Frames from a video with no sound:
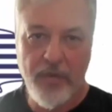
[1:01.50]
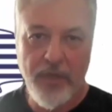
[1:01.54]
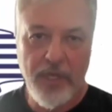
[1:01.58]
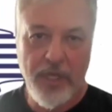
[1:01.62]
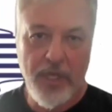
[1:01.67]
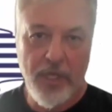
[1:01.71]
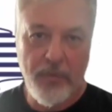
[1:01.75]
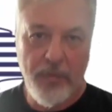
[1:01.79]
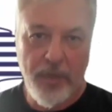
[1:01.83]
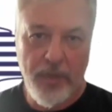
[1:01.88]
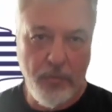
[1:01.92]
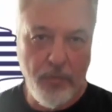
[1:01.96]

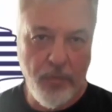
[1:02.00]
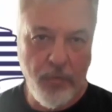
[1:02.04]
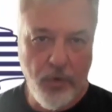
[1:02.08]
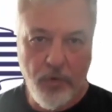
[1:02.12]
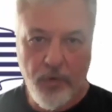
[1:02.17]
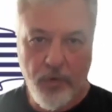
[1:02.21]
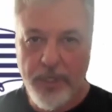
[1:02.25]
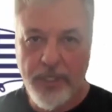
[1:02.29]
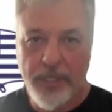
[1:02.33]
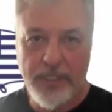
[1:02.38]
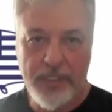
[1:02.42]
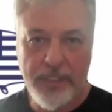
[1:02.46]
people
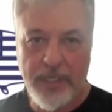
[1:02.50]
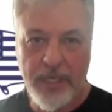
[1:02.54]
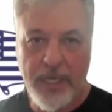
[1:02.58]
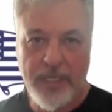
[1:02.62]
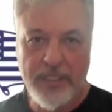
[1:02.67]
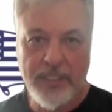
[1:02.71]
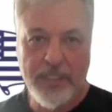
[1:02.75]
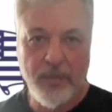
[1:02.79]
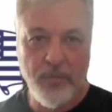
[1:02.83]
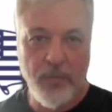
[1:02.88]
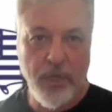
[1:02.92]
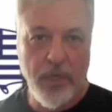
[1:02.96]

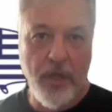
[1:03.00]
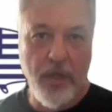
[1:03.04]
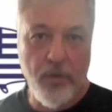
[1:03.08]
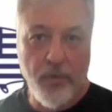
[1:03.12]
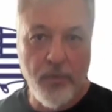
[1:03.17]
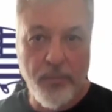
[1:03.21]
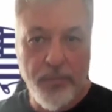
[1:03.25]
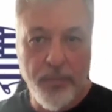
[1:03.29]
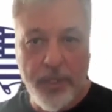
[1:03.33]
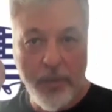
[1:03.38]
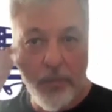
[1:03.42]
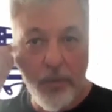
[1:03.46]
criticizing what
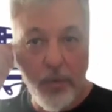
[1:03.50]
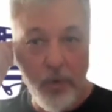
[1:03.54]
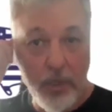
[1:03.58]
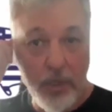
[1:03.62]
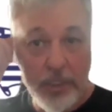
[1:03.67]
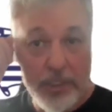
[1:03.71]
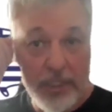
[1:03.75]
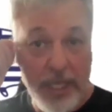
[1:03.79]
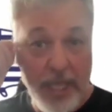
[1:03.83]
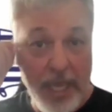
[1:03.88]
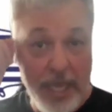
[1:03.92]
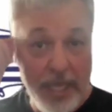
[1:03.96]
other people are
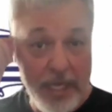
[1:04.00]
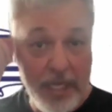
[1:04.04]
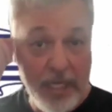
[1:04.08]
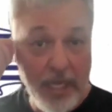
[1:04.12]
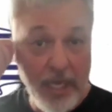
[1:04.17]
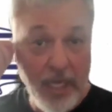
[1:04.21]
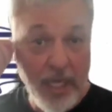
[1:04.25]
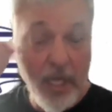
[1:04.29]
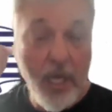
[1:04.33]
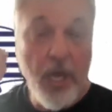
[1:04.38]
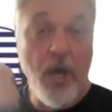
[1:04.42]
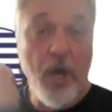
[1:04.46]
saying,
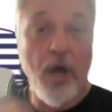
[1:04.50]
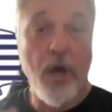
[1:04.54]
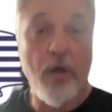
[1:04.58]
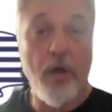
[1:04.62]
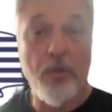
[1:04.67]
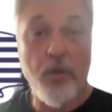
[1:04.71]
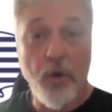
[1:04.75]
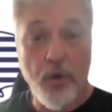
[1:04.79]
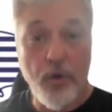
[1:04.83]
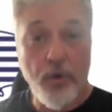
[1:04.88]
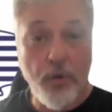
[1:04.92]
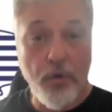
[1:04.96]

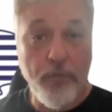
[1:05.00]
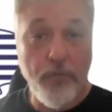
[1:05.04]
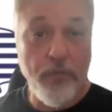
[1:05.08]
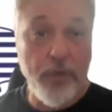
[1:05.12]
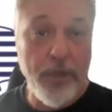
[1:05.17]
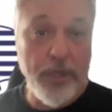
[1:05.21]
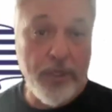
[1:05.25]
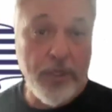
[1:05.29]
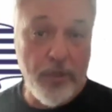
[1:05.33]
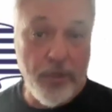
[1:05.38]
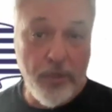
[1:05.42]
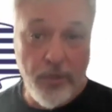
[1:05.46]
although you're
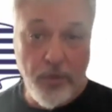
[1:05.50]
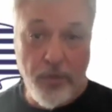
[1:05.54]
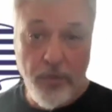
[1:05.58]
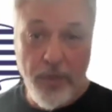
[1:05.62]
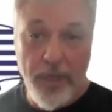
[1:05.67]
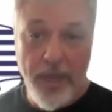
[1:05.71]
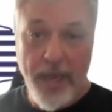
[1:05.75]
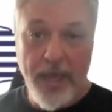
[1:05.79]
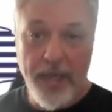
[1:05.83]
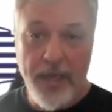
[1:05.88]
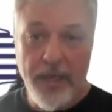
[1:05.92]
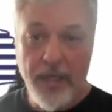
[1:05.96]
free to do
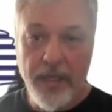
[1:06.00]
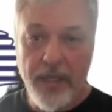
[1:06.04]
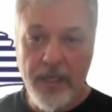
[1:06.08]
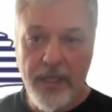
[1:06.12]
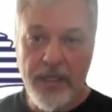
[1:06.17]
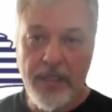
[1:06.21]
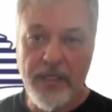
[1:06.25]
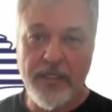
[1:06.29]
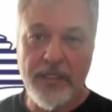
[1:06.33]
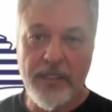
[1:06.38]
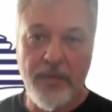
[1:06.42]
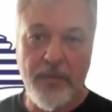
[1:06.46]
that,
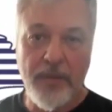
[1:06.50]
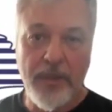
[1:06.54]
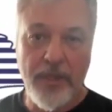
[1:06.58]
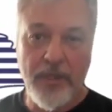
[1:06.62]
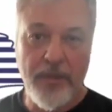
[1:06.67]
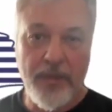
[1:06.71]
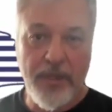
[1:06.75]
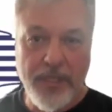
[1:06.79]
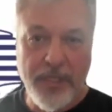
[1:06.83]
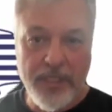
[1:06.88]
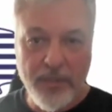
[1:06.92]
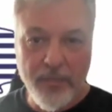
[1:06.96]
because some of the
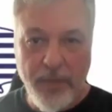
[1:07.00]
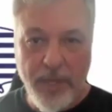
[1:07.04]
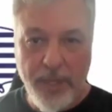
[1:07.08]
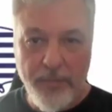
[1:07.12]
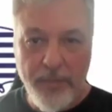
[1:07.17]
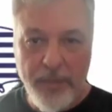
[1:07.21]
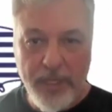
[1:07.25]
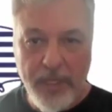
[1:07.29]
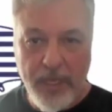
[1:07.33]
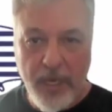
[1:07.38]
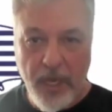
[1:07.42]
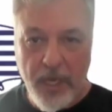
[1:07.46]
things might
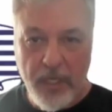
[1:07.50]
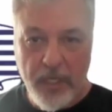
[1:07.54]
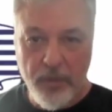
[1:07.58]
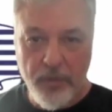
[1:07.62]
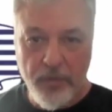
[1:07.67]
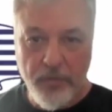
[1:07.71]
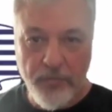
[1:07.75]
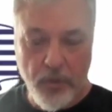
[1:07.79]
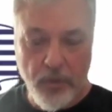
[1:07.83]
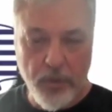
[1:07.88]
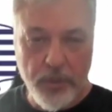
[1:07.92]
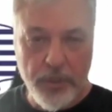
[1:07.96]
be
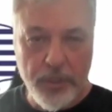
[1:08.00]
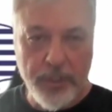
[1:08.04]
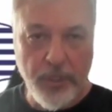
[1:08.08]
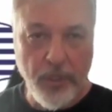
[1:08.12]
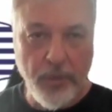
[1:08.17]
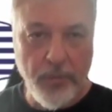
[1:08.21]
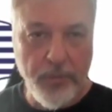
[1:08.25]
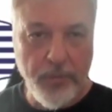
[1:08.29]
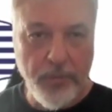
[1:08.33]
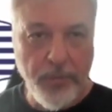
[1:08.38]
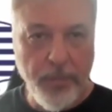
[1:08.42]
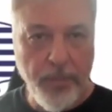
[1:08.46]

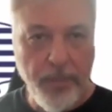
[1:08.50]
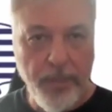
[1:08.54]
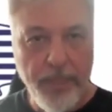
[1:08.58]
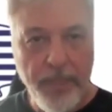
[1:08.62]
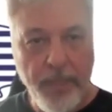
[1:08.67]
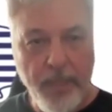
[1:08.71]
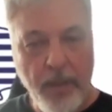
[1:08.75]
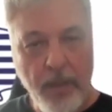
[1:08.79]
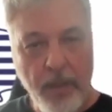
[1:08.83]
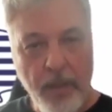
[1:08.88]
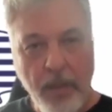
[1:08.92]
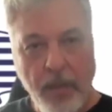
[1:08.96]
controversial.
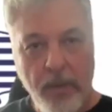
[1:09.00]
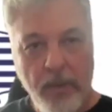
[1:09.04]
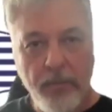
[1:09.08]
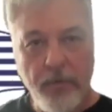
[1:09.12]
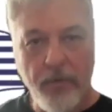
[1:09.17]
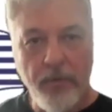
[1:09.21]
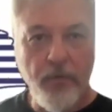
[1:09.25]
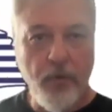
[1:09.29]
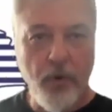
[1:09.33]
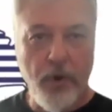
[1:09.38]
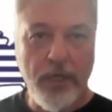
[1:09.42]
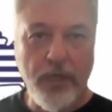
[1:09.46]

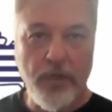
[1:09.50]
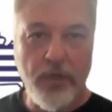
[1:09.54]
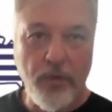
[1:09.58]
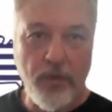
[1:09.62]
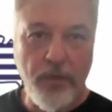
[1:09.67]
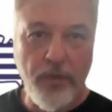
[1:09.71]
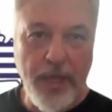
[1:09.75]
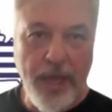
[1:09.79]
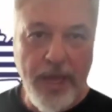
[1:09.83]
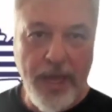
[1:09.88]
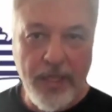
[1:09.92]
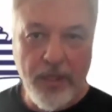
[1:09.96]
Before I do
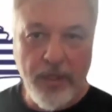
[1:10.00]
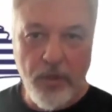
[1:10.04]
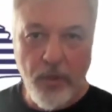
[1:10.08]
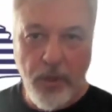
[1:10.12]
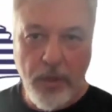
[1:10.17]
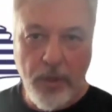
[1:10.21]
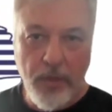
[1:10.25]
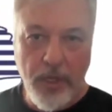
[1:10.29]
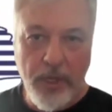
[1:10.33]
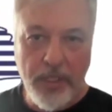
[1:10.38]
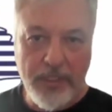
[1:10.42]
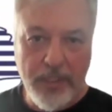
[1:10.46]
that, though, I
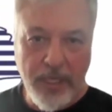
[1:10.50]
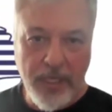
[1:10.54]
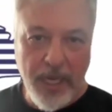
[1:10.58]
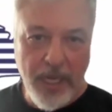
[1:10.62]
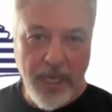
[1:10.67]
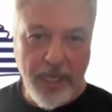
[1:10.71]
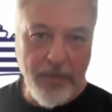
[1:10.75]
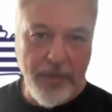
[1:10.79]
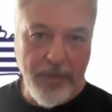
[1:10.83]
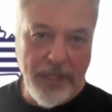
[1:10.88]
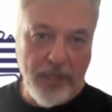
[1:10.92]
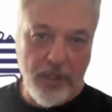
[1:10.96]
want to
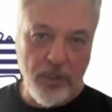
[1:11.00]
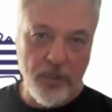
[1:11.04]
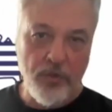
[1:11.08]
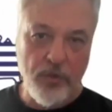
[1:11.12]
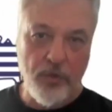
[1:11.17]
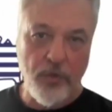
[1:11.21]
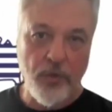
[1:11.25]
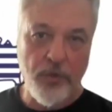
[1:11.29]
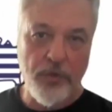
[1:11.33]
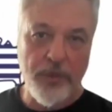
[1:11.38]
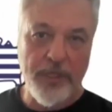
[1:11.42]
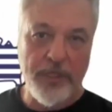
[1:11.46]
talk about the
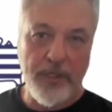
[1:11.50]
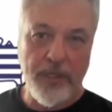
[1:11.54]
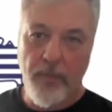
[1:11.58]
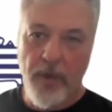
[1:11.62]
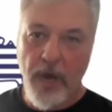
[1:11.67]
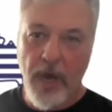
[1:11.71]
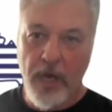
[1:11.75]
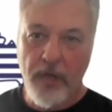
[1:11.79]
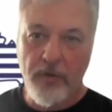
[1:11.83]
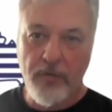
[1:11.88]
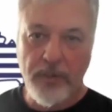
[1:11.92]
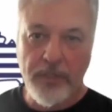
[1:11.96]
Truth and
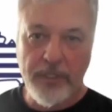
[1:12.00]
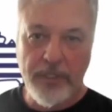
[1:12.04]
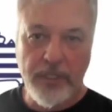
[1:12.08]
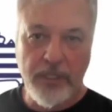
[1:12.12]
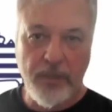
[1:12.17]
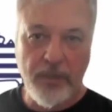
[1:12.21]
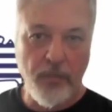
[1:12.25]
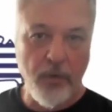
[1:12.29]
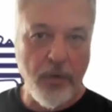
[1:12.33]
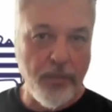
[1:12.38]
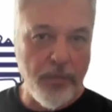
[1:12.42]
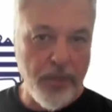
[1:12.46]

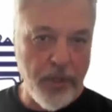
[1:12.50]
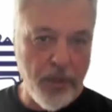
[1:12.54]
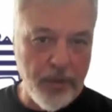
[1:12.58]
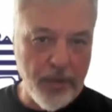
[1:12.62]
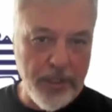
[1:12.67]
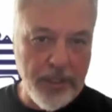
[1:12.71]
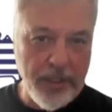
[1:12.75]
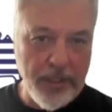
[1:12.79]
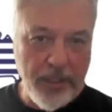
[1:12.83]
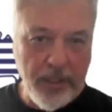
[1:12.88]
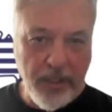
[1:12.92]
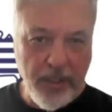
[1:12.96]
Democracy. We're
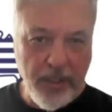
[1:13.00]
building